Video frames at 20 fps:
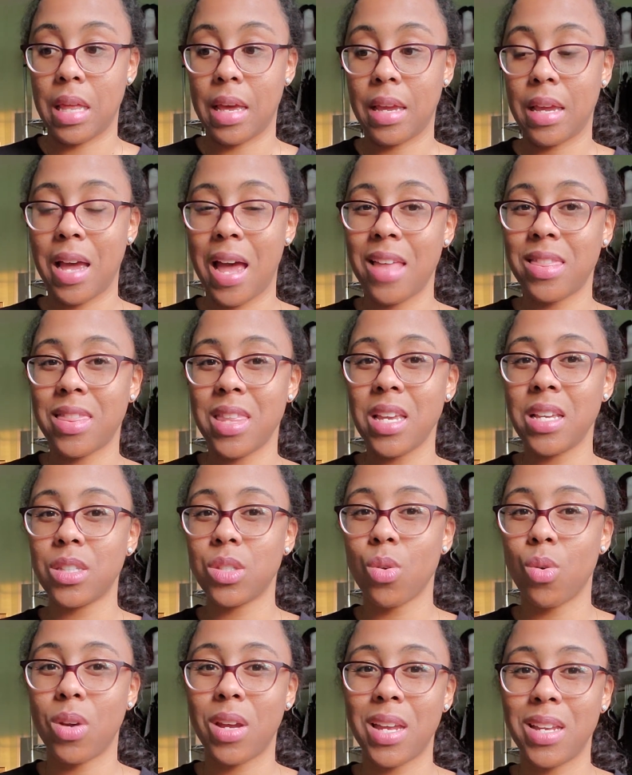Like, I think
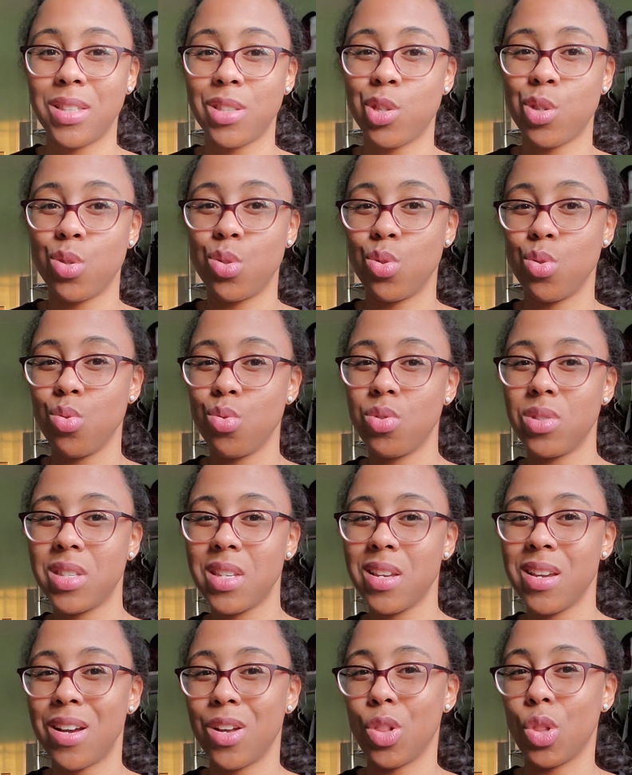it's okay to use
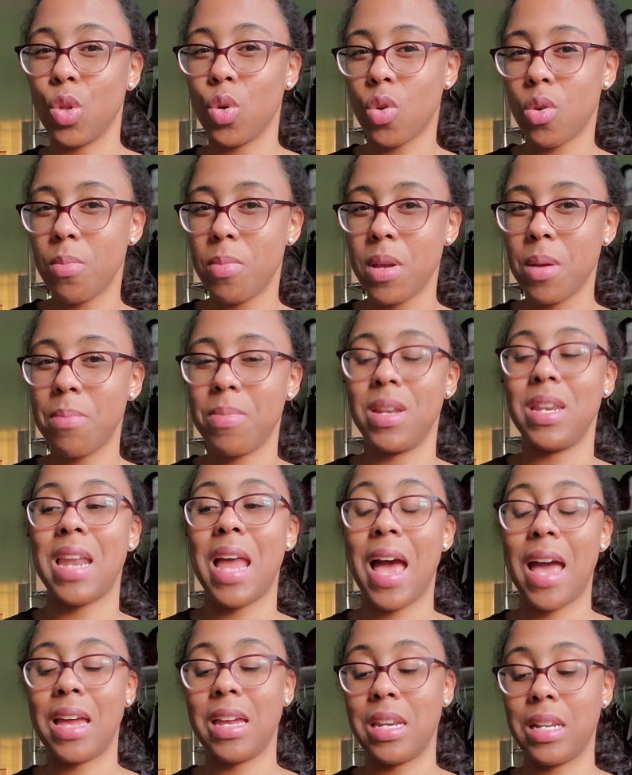it a little bit, but
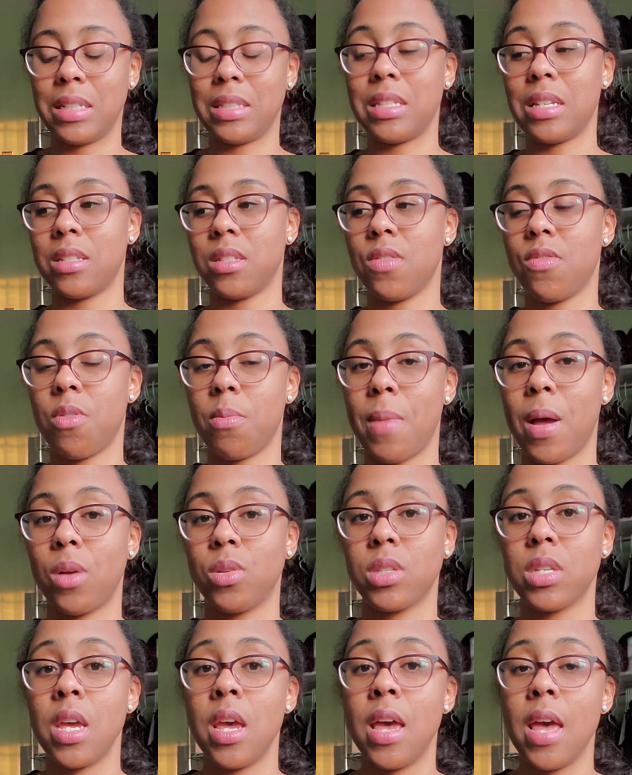not in excessive
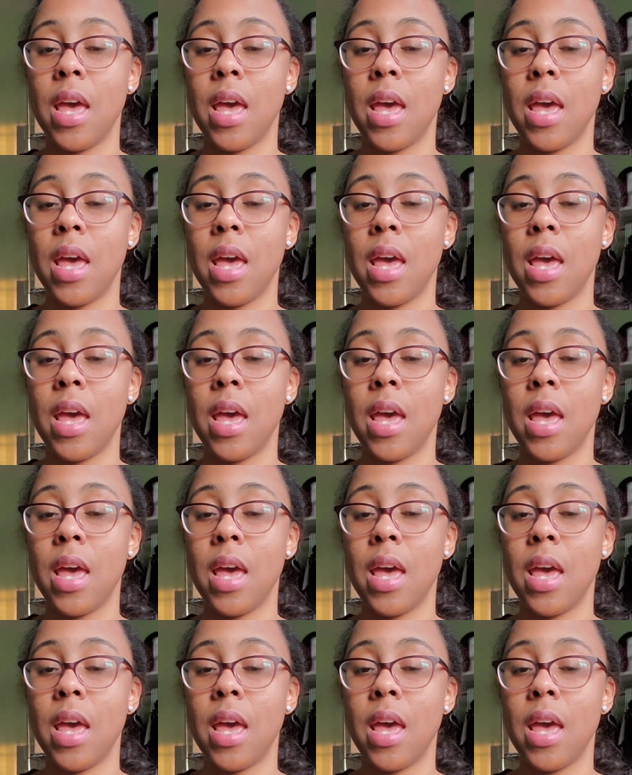amounts.